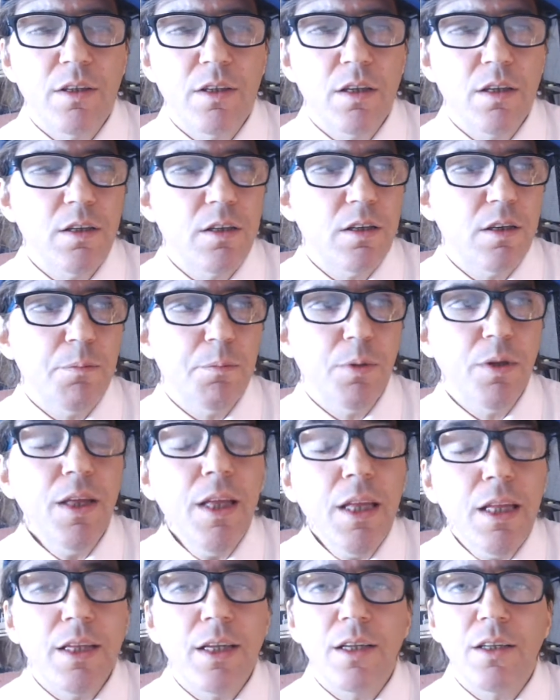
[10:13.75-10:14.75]

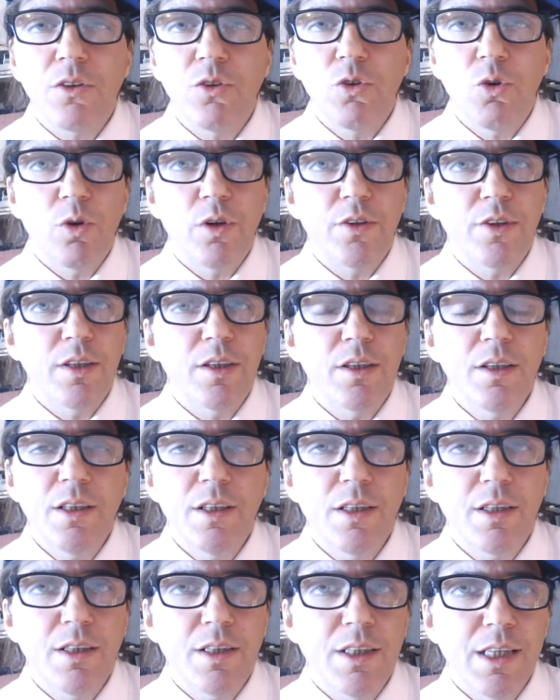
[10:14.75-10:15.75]
completely ignored
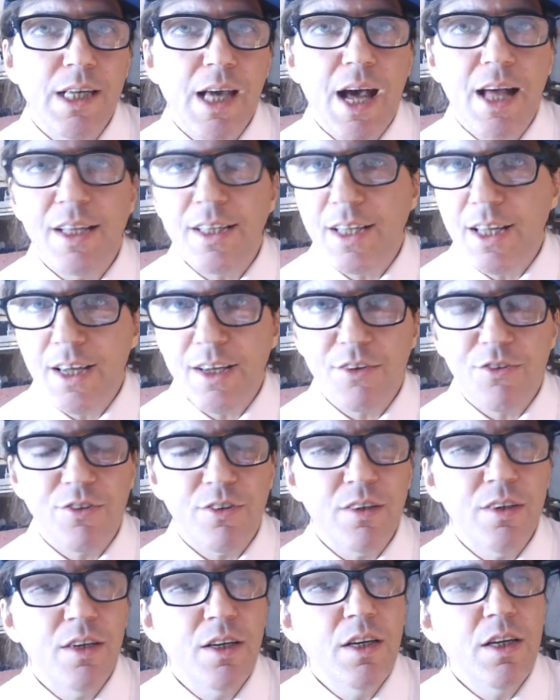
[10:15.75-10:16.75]
the allegation.